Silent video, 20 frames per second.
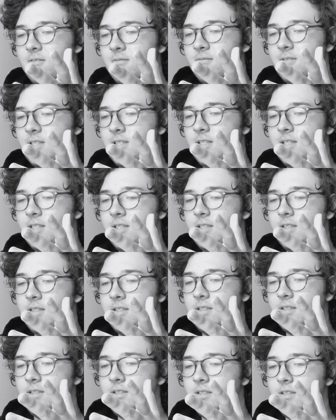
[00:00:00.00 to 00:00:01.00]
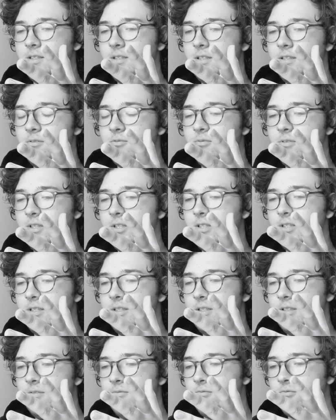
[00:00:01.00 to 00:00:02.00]
He
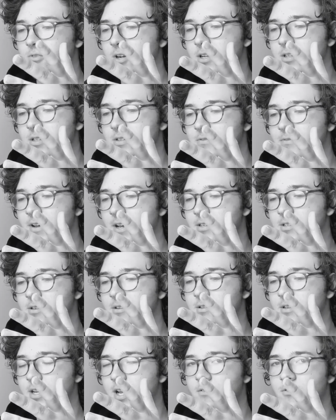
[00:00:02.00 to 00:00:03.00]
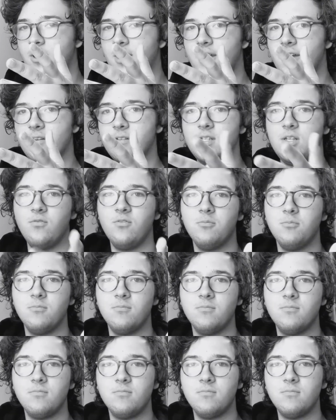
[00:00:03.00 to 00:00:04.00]
runs faster than he ever has, even
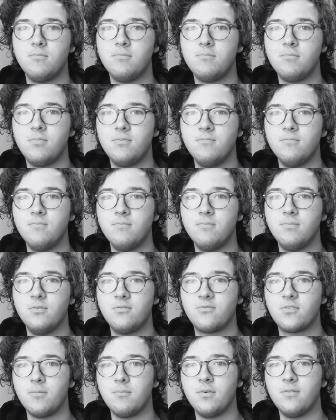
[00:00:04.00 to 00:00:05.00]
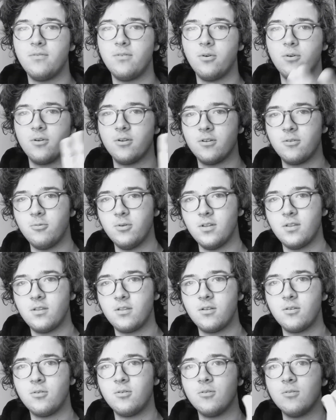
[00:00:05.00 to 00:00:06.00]
from before with the
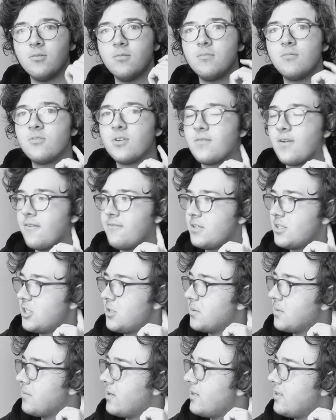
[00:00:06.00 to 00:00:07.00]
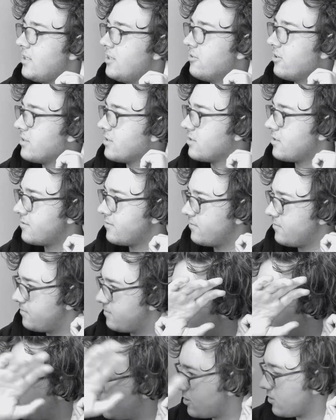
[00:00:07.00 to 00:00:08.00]
whole reviving Superman. He runs
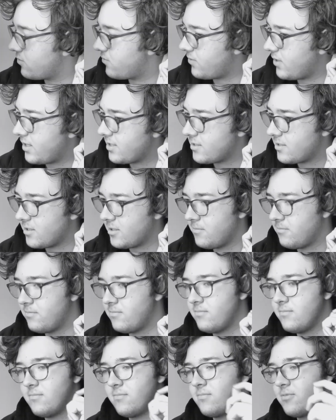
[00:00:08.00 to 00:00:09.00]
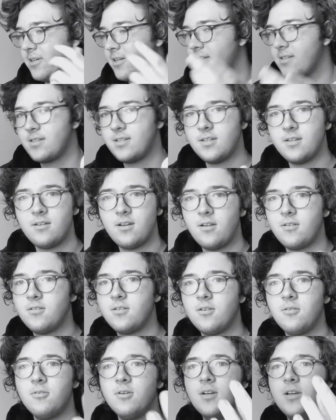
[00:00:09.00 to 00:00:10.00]
so fast that he breaks, I don't know.